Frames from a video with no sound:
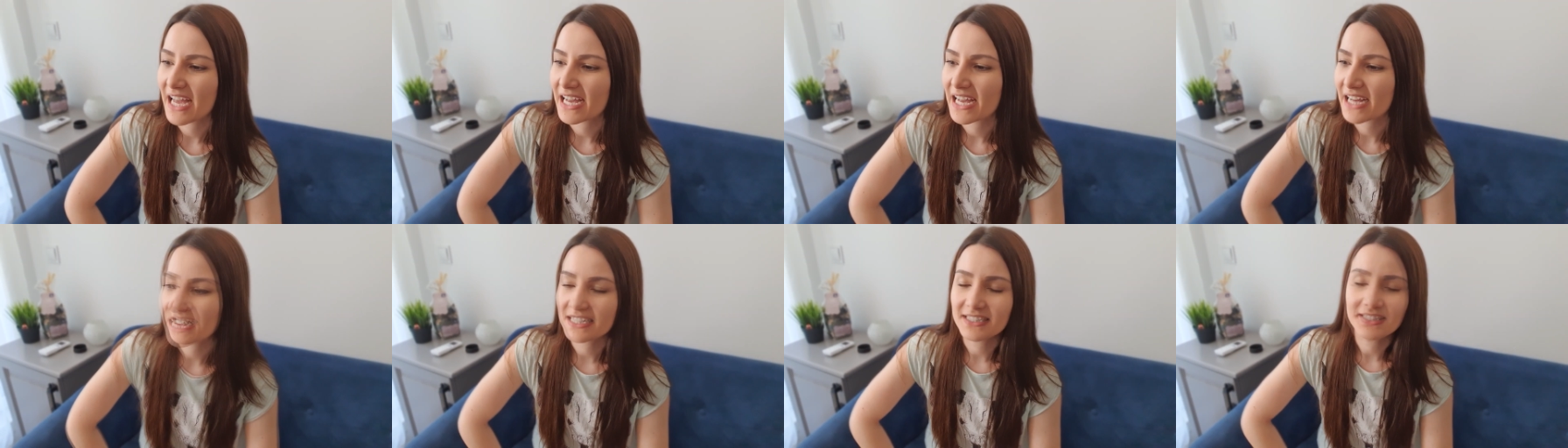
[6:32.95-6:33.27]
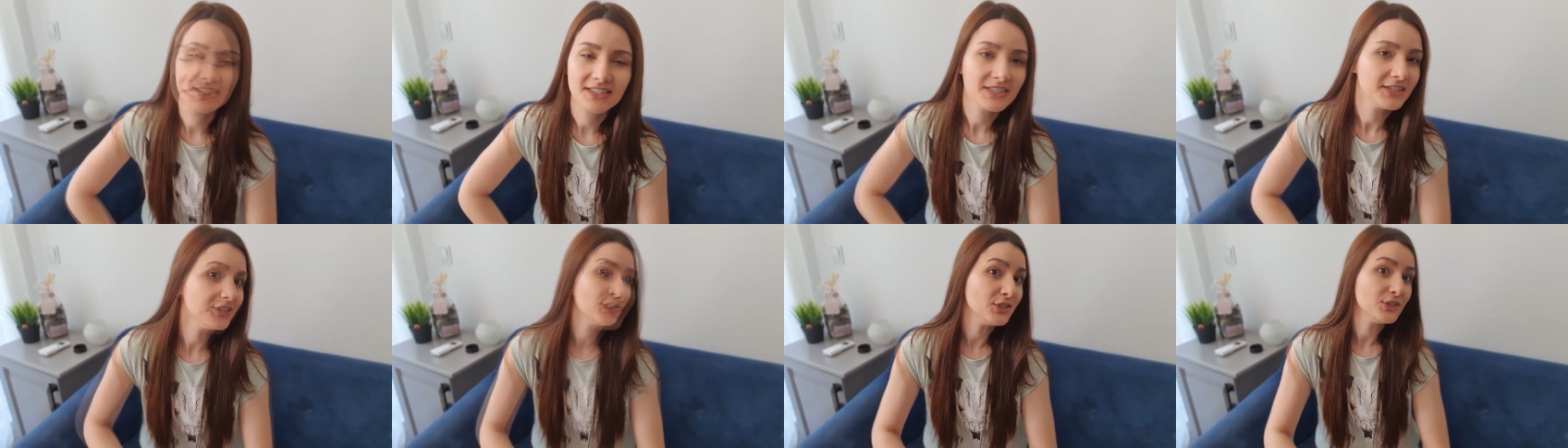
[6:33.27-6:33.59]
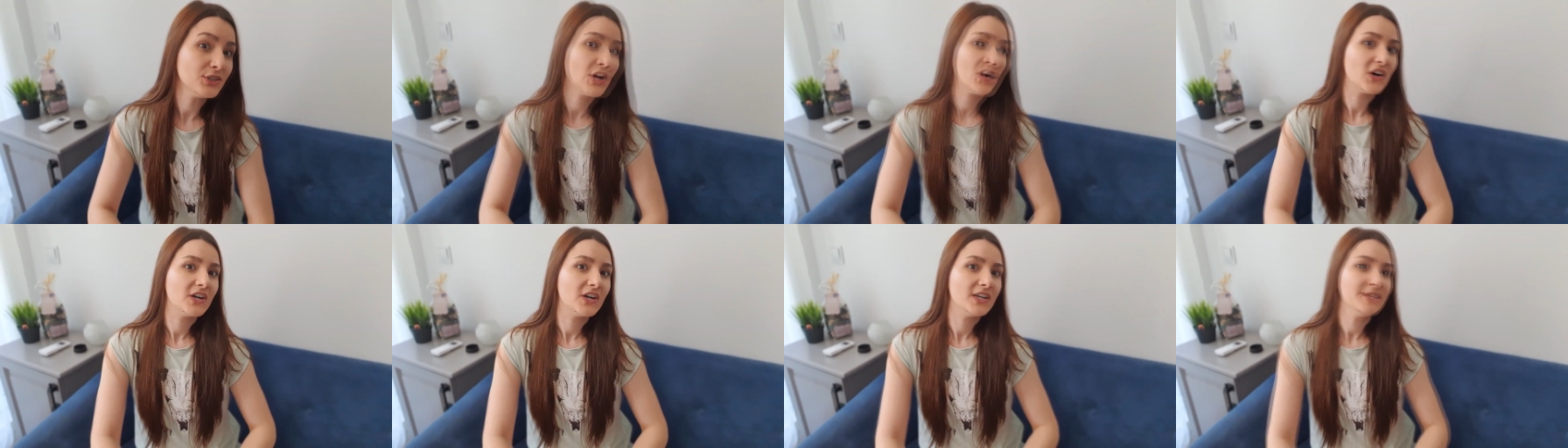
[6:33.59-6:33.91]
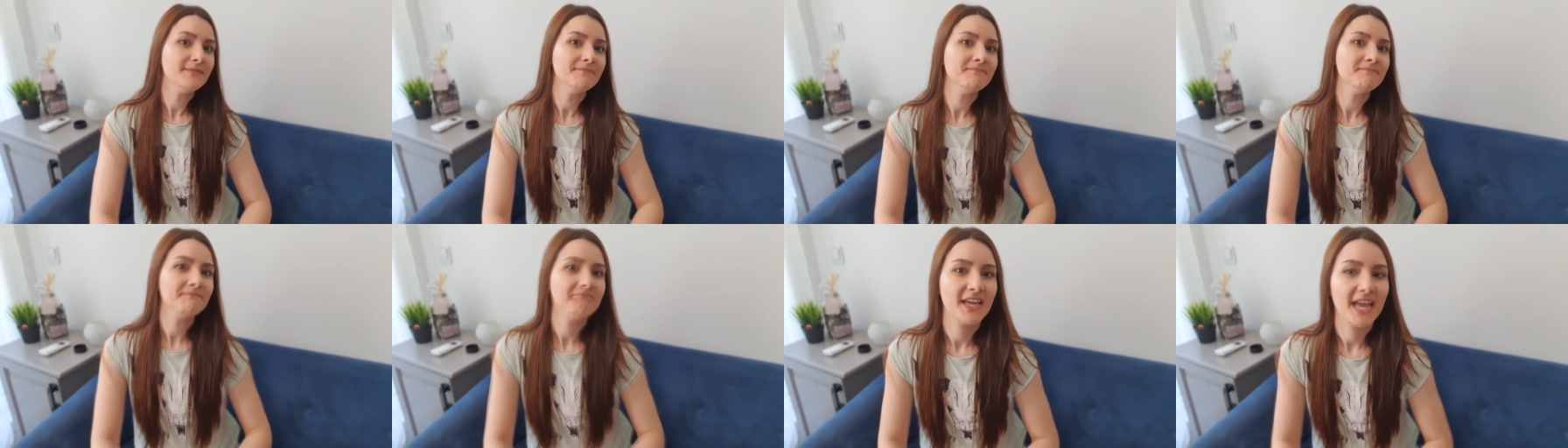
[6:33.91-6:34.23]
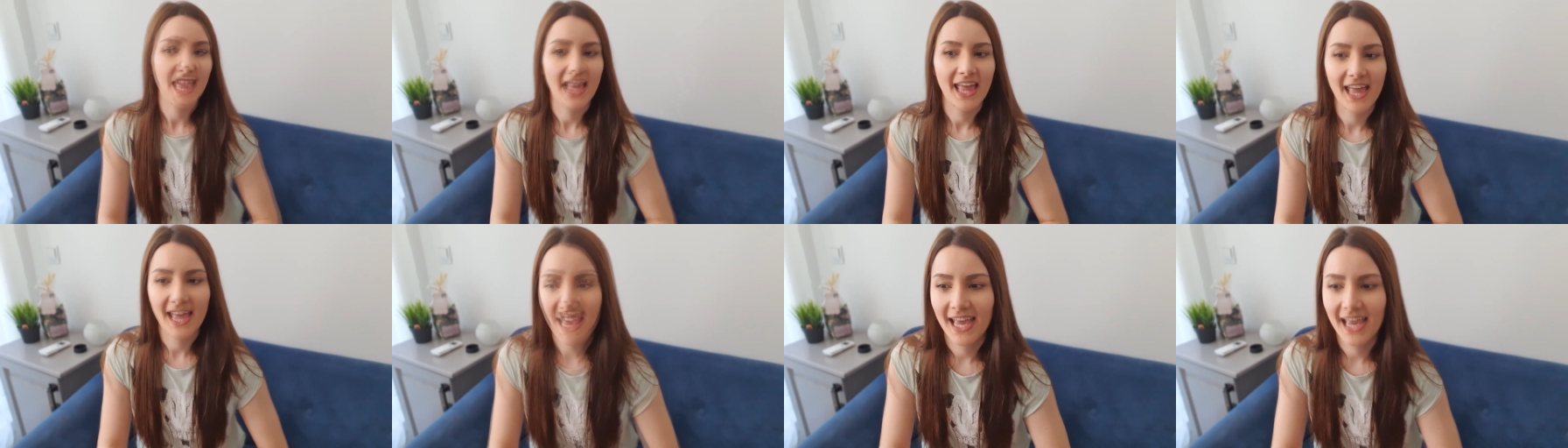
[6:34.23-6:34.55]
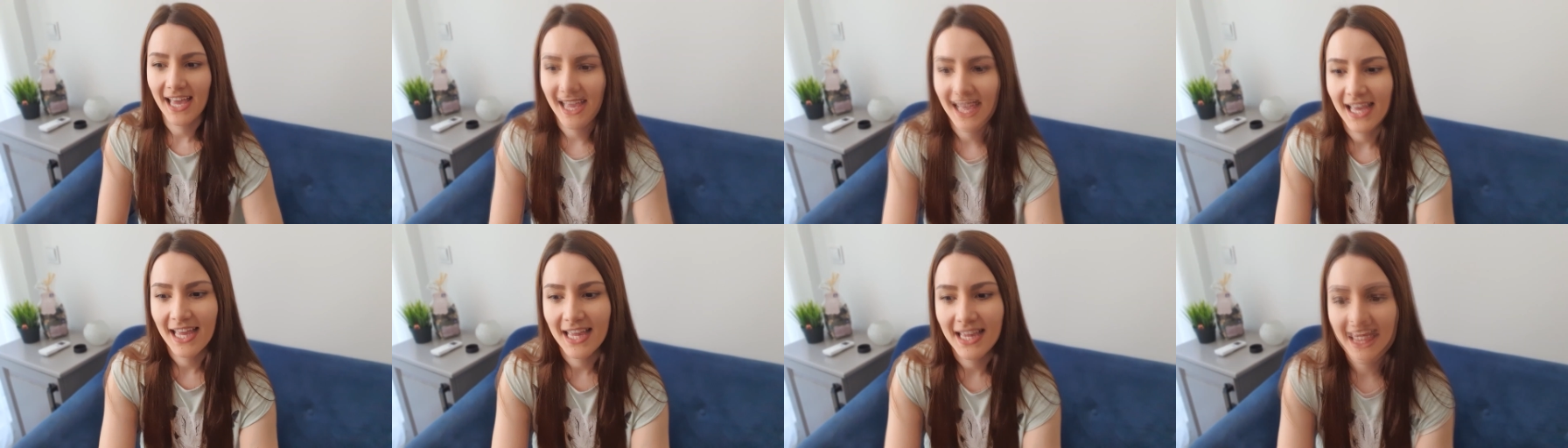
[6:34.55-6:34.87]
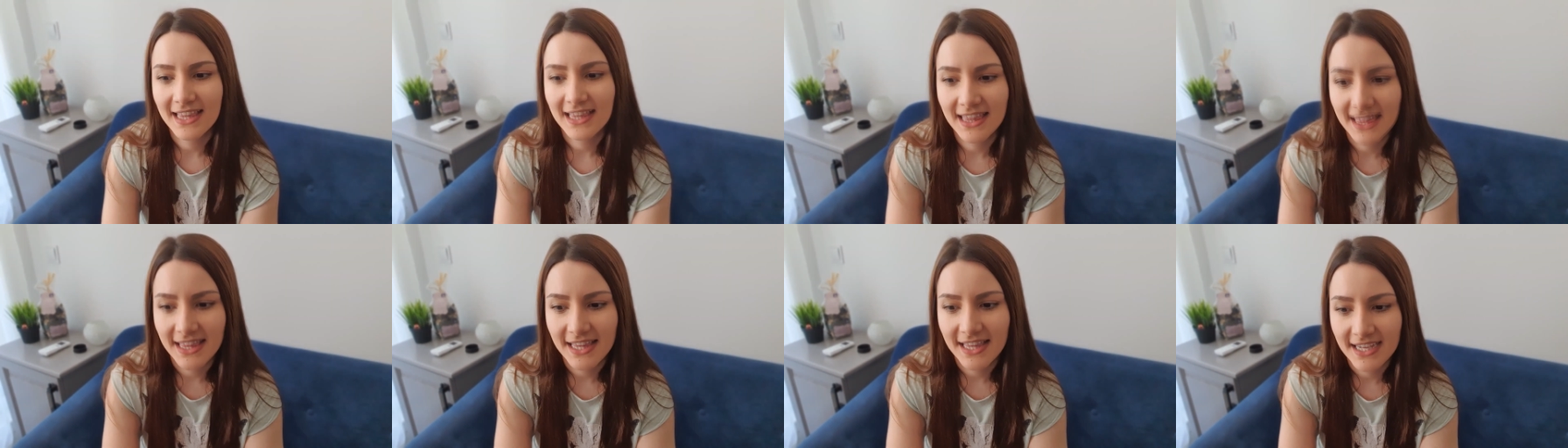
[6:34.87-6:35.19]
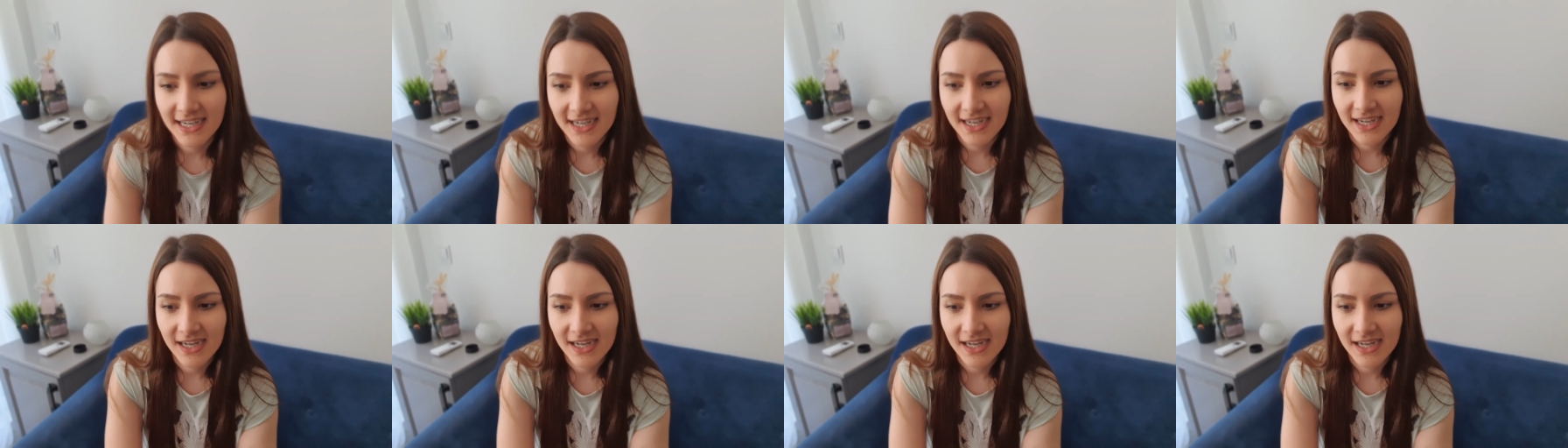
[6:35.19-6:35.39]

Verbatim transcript: continued on and